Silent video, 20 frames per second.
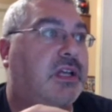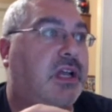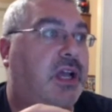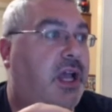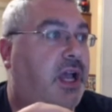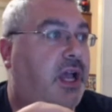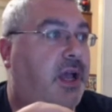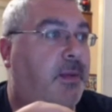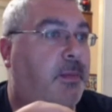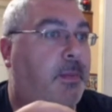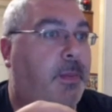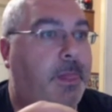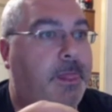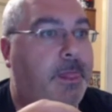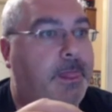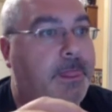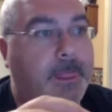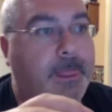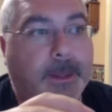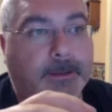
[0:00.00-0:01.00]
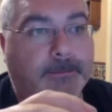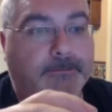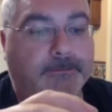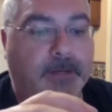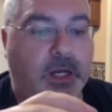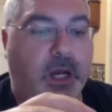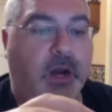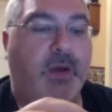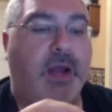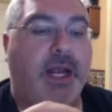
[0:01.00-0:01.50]

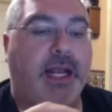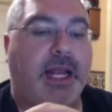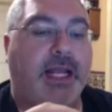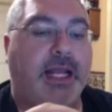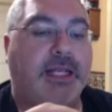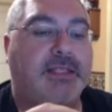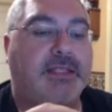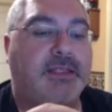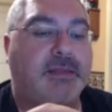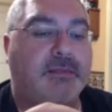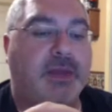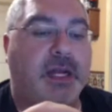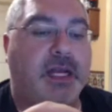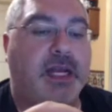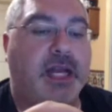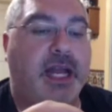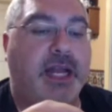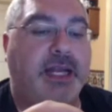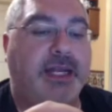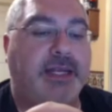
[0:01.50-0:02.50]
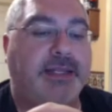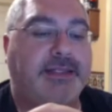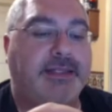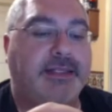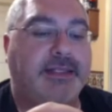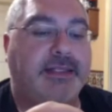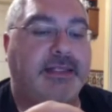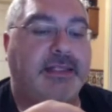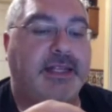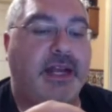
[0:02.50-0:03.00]
You know, I guess. But I
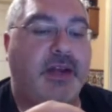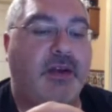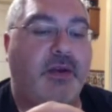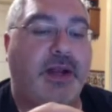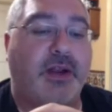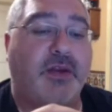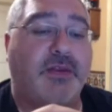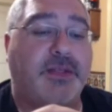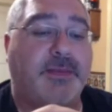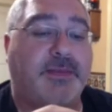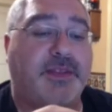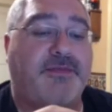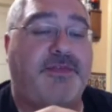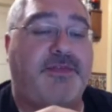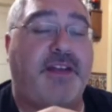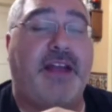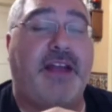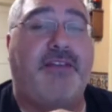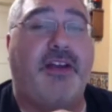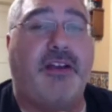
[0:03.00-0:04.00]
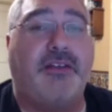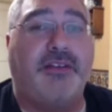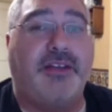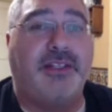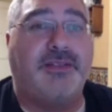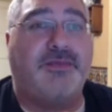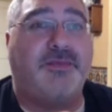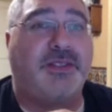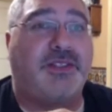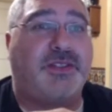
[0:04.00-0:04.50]
know it goes up to
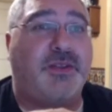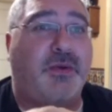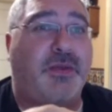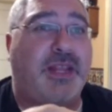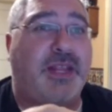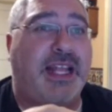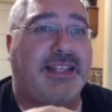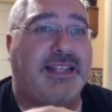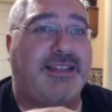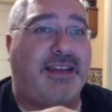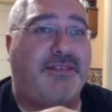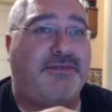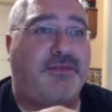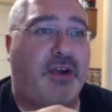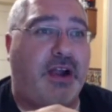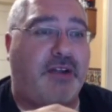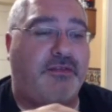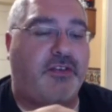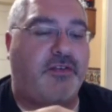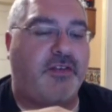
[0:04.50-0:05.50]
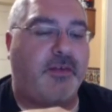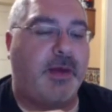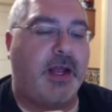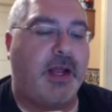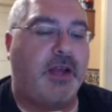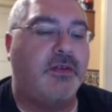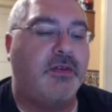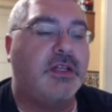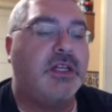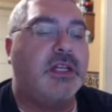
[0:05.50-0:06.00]
500, so that's like forever from
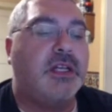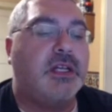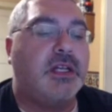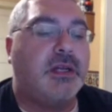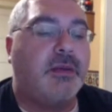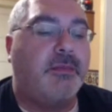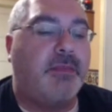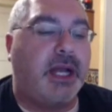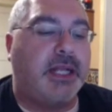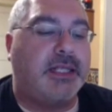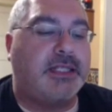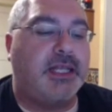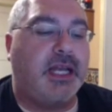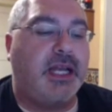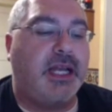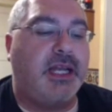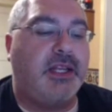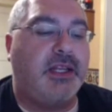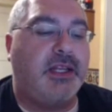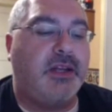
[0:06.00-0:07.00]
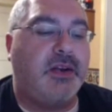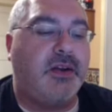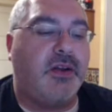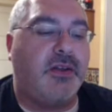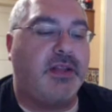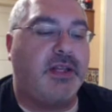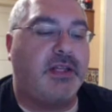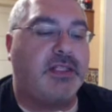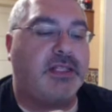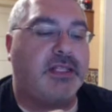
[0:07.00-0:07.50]
now. But, you
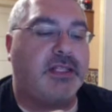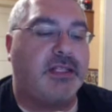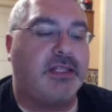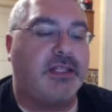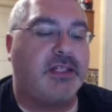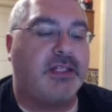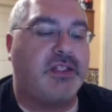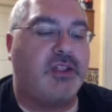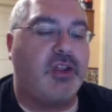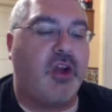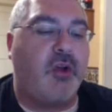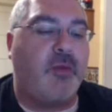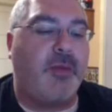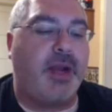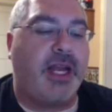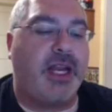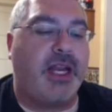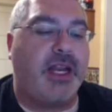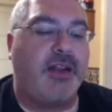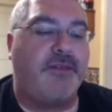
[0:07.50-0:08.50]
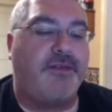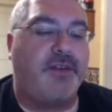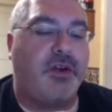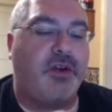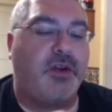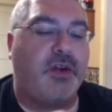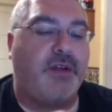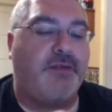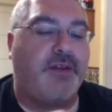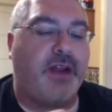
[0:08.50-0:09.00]
know, there's so many,
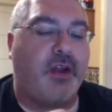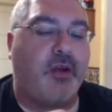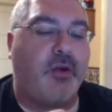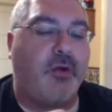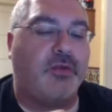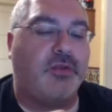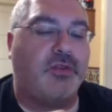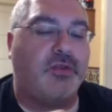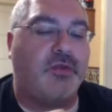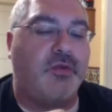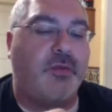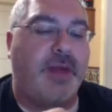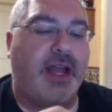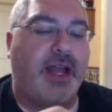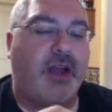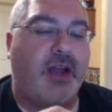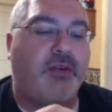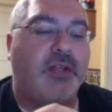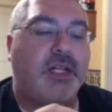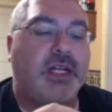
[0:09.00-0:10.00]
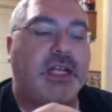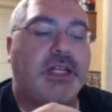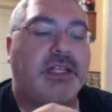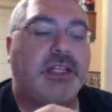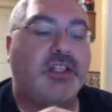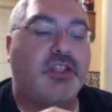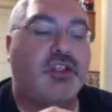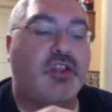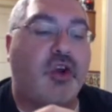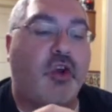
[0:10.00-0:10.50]
if I go zoom out,
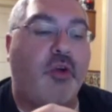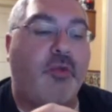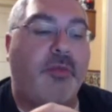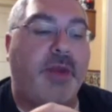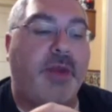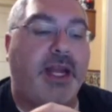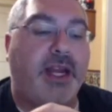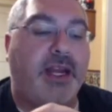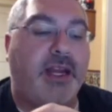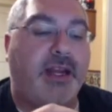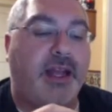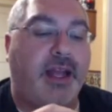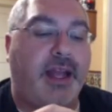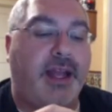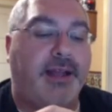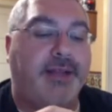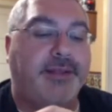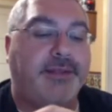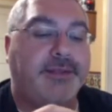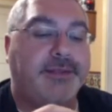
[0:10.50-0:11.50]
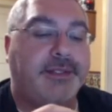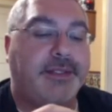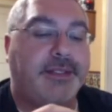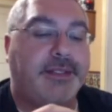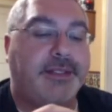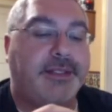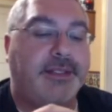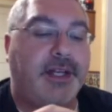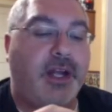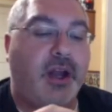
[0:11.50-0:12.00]
there's so many,
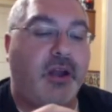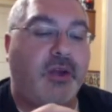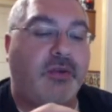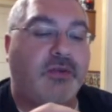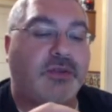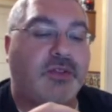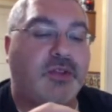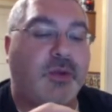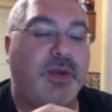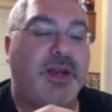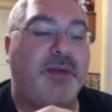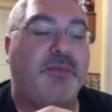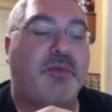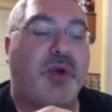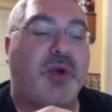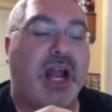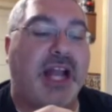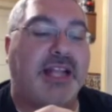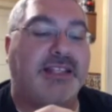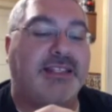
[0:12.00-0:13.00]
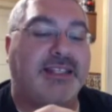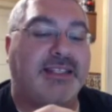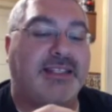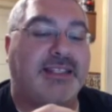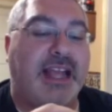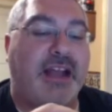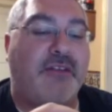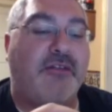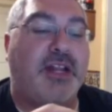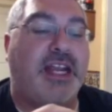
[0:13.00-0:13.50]
you know, so many
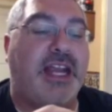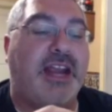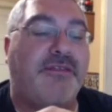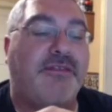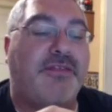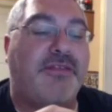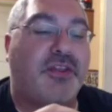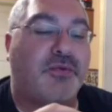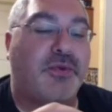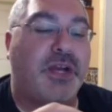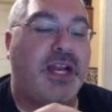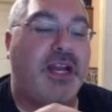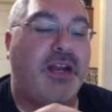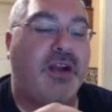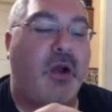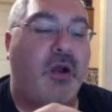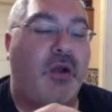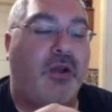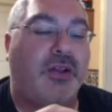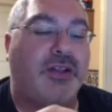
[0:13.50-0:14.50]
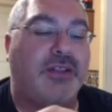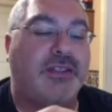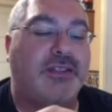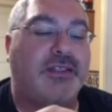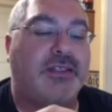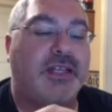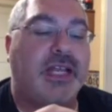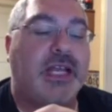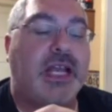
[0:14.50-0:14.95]
bronzes. I only have 3 golds.